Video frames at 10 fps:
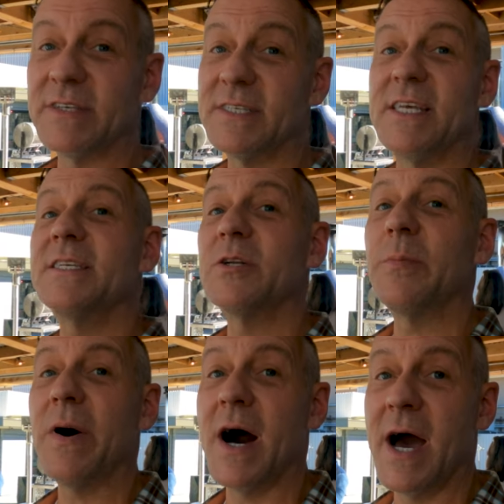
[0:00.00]
we have a
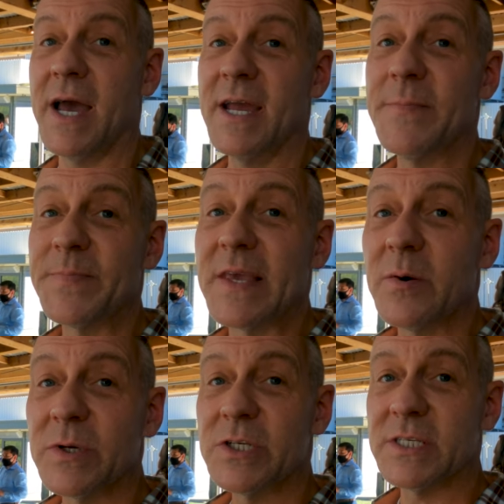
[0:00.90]
seasonal pie,
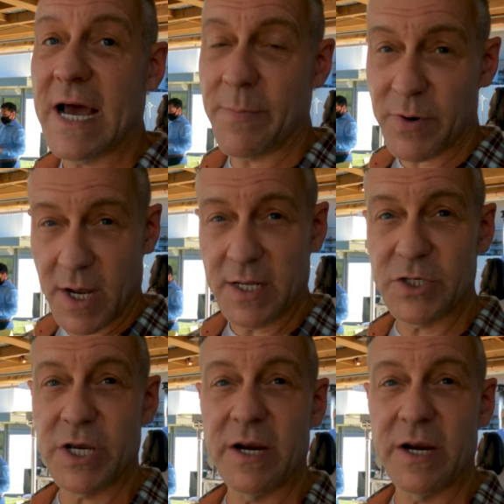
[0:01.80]
which is apricot